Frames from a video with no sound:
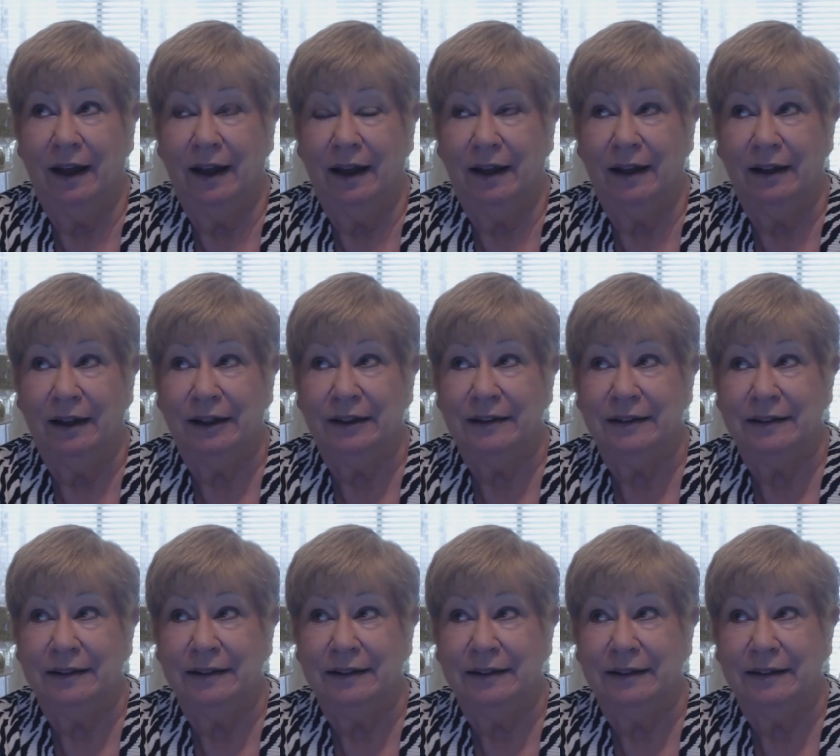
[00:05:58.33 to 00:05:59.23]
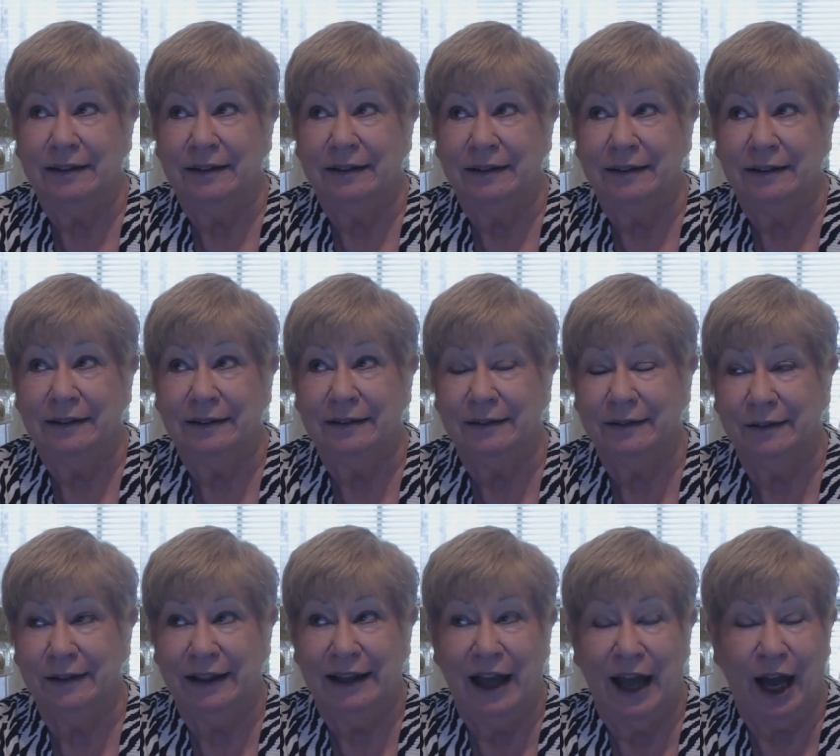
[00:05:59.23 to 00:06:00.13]
uh,
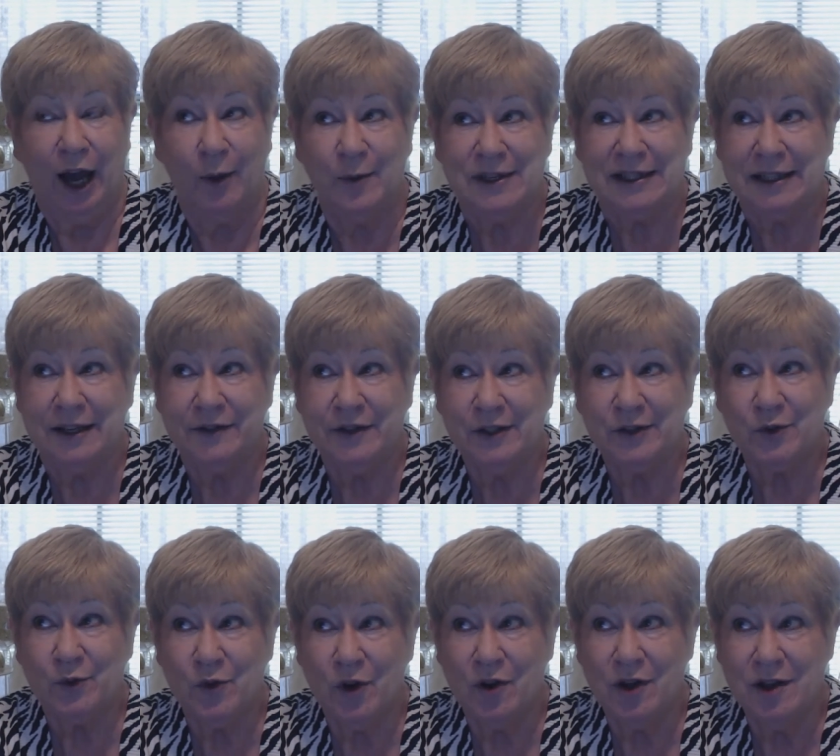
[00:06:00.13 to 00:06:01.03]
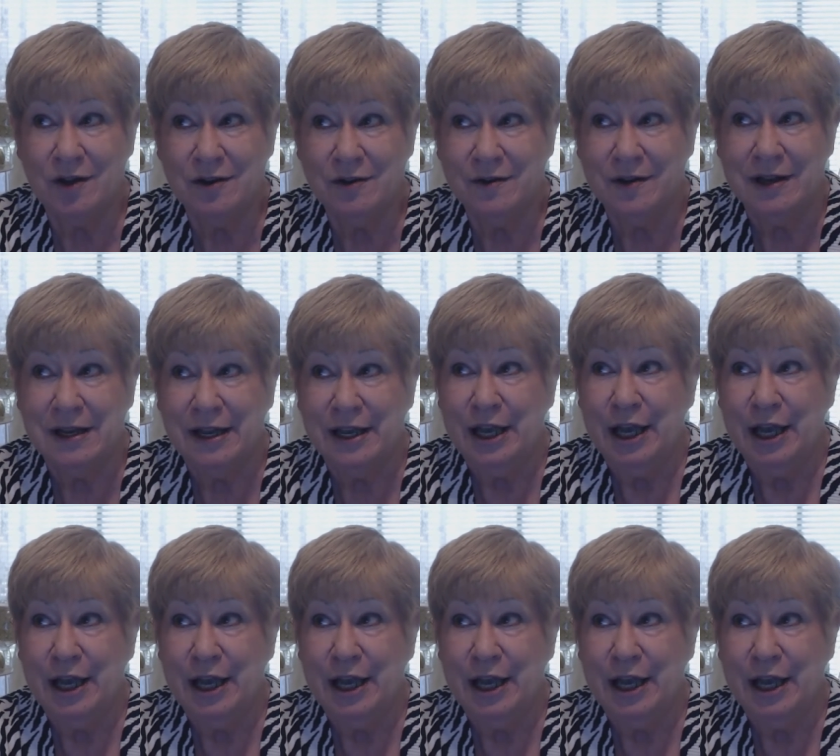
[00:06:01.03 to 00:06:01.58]
I always get this wrong,